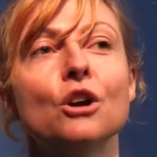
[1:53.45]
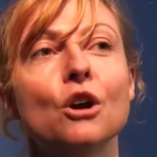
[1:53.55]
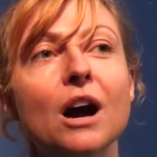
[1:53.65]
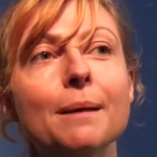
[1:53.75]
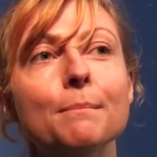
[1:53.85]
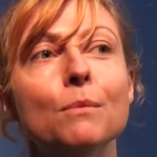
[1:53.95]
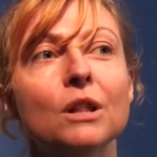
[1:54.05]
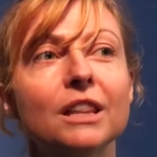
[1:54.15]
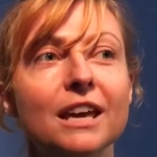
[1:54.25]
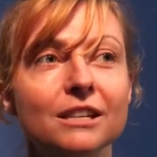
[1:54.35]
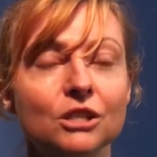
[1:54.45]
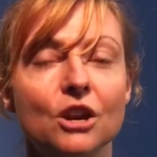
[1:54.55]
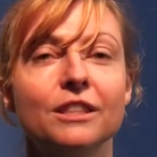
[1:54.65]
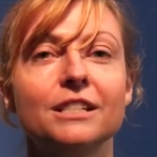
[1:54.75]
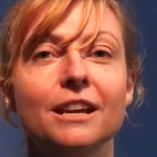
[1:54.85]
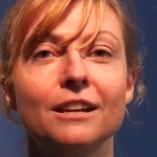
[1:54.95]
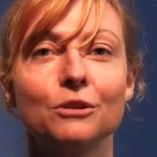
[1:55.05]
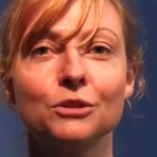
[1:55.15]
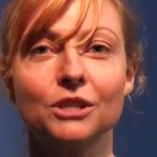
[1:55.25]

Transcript: I'm less on the technical